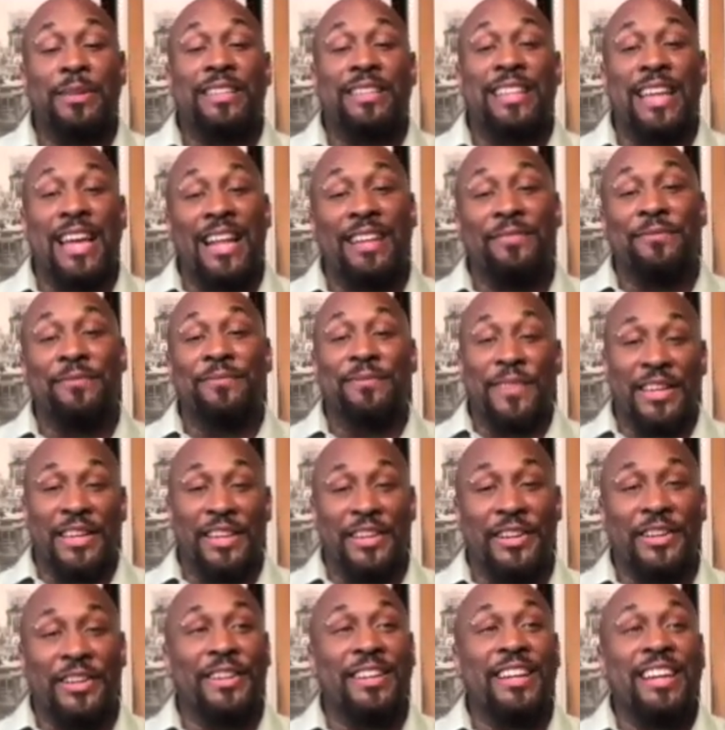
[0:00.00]
That
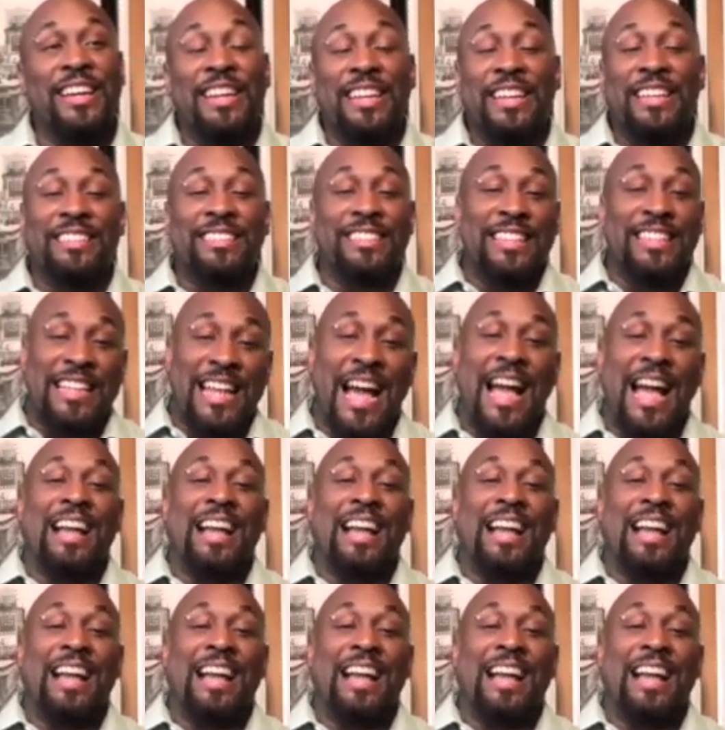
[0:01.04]
fear is not